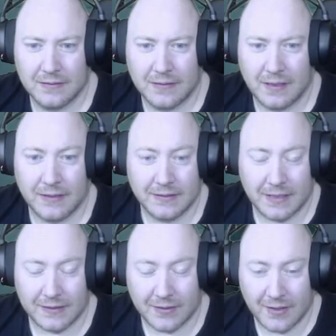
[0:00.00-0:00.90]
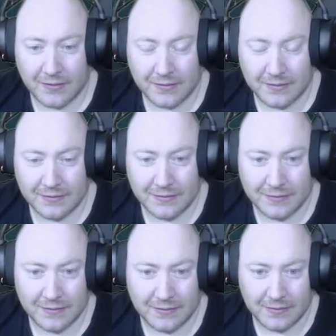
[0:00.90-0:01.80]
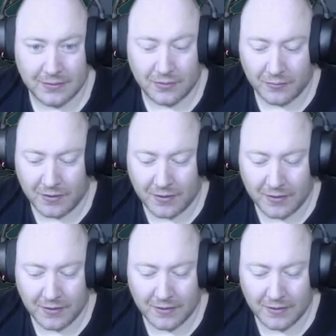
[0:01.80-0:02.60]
At least they got their arrows in the holy water.